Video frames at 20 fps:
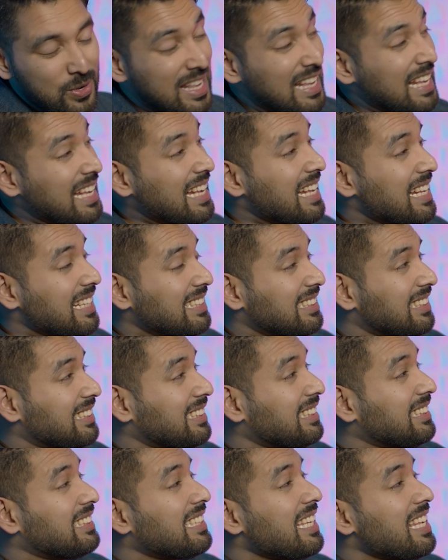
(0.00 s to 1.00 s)
he
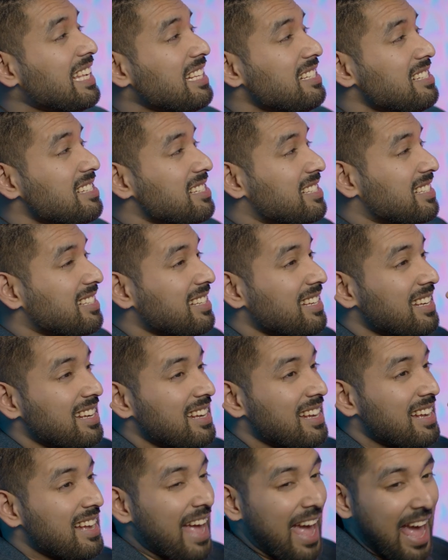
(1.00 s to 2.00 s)
sees
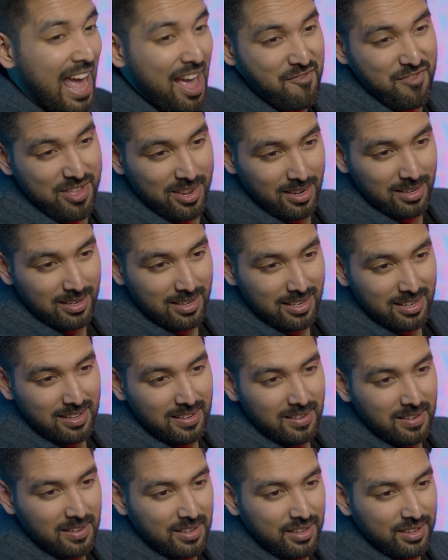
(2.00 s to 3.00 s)
heaven
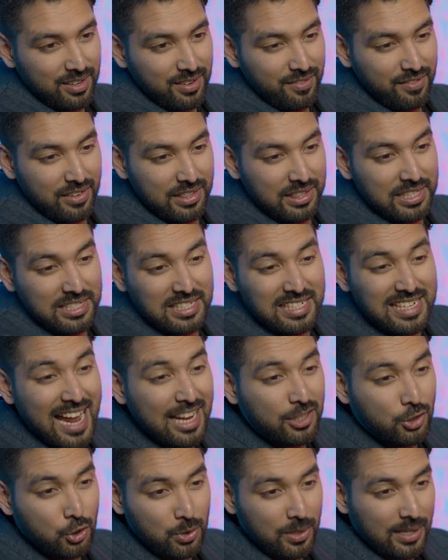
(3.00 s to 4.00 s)
with his
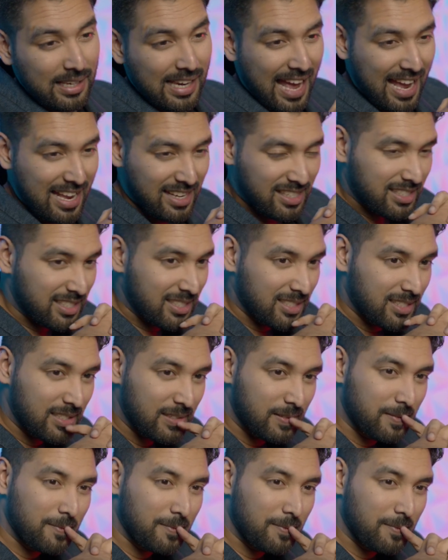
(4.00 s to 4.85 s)
natural eyes.